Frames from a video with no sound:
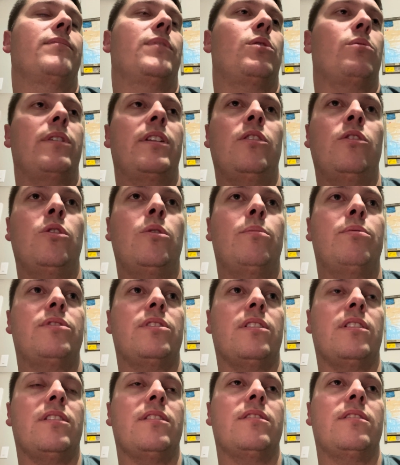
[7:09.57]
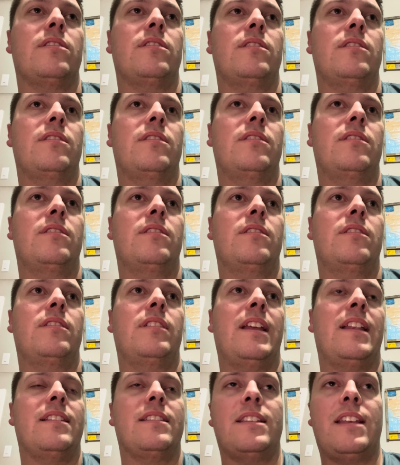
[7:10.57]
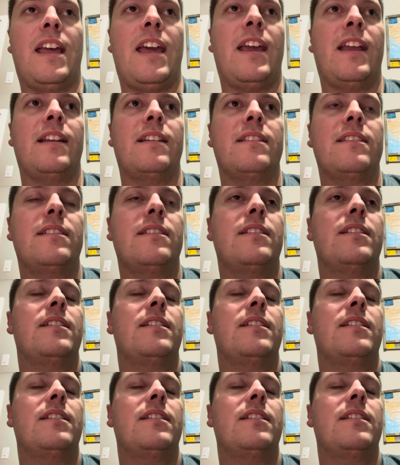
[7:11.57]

3 loops is insane.